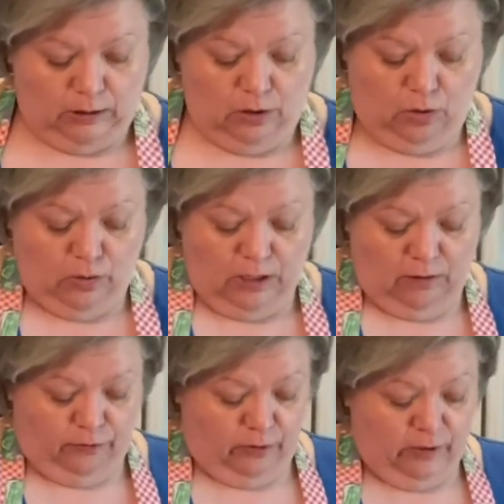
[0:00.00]
No need
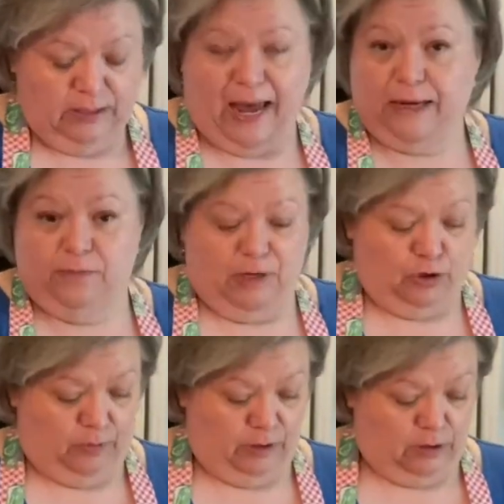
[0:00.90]
for exact
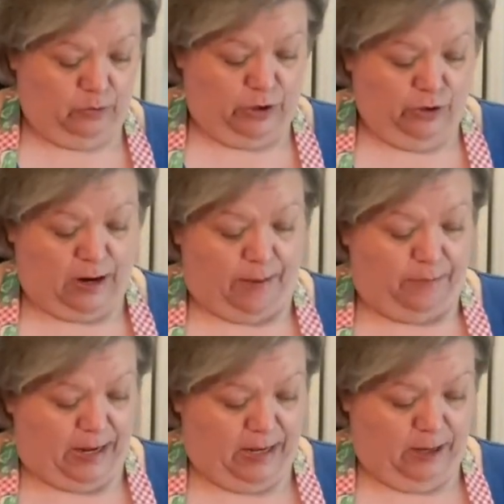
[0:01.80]
measurements when you're not
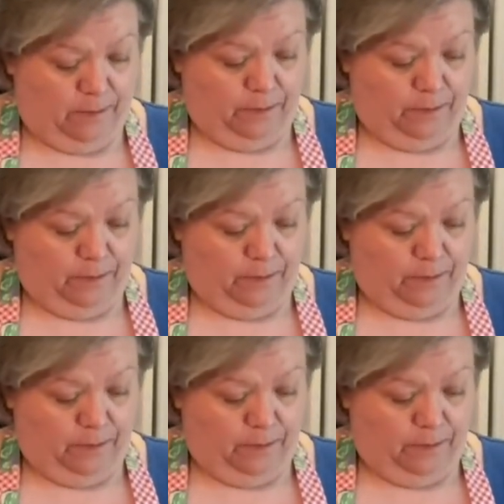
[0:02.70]
baking.